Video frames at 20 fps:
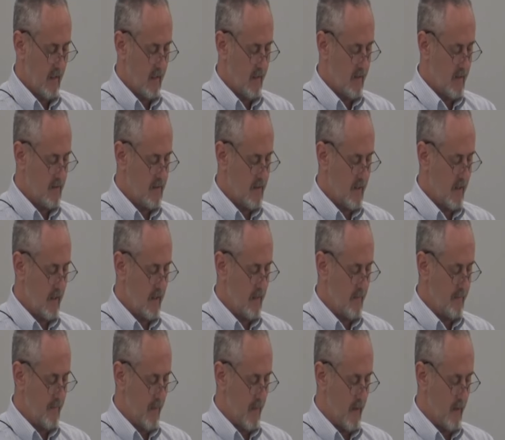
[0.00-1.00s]
In the scene
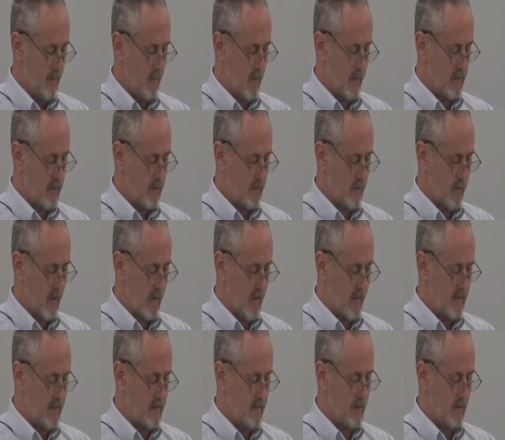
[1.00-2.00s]
upon which
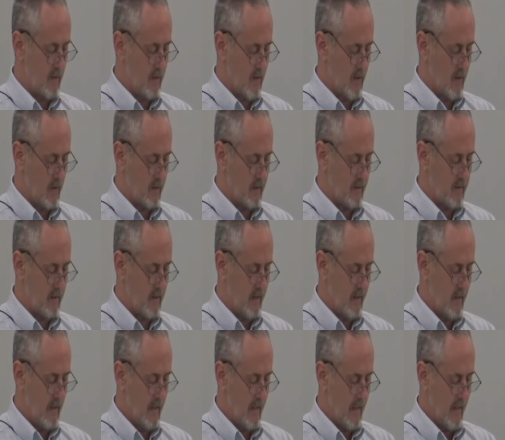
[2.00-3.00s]
Christ looks
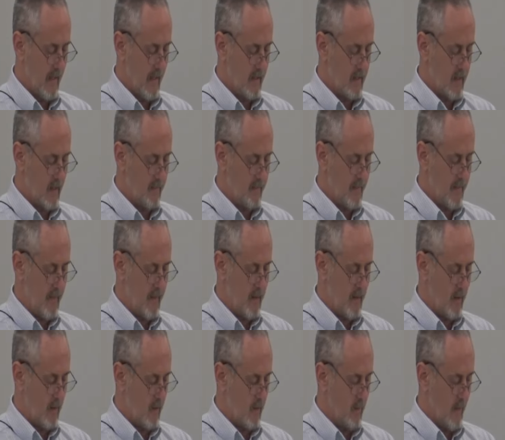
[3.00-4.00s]
a company
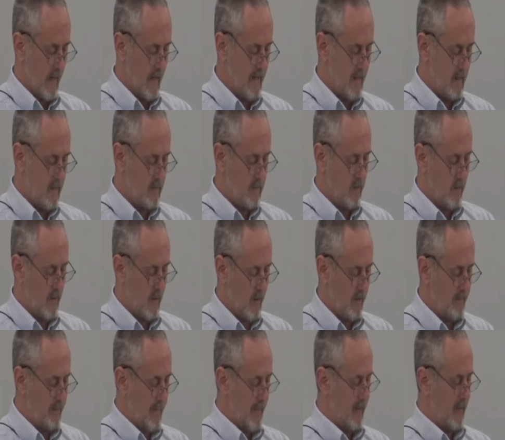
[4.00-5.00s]
are waiting to
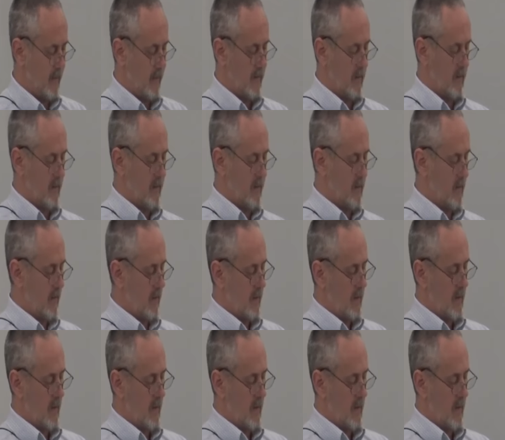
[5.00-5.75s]
appear,